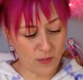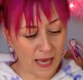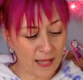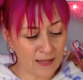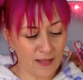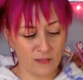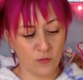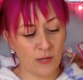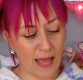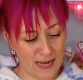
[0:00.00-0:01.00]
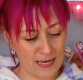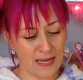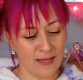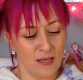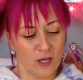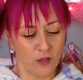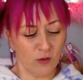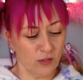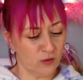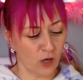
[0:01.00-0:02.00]
When you get to an
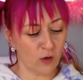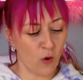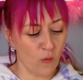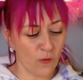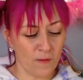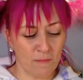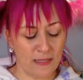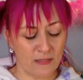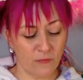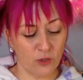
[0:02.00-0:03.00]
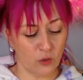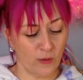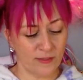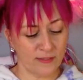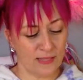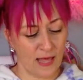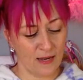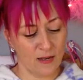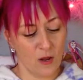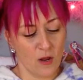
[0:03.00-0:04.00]
ending, you can start over and make different
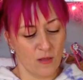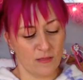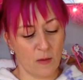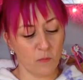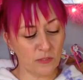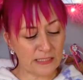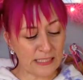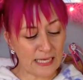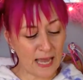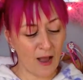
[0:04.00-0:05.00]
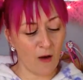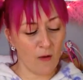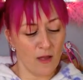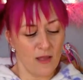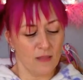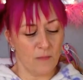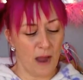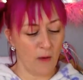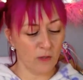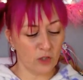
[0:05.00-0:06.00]
choices then. Then we'll see how
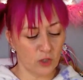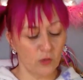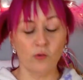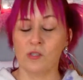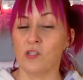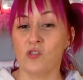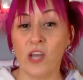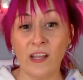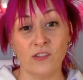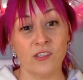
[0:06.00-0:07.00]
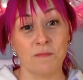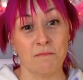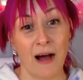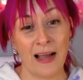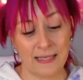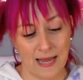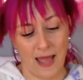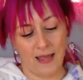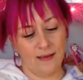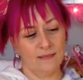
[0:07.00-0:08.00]
the power to choose changes
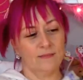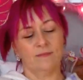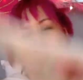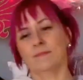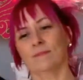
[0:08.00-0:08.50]
my day.